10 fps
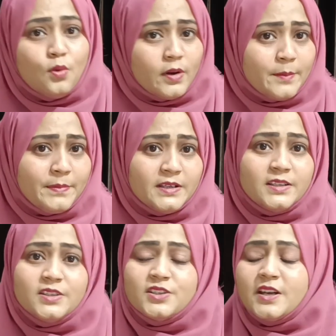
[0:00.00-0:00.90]

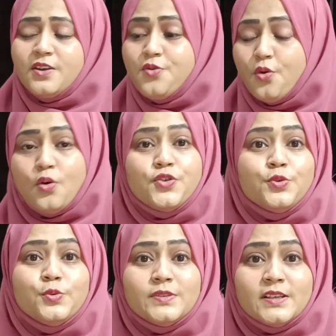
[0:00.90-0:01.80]
repetition, no
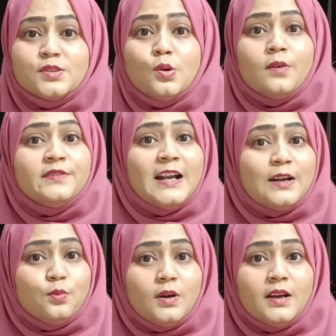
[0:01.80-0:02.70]
uses of
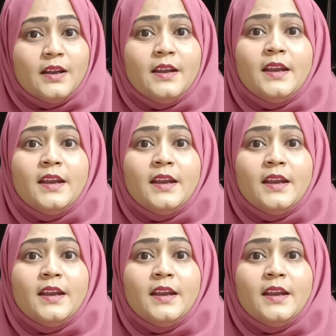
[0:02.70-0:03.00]
that word.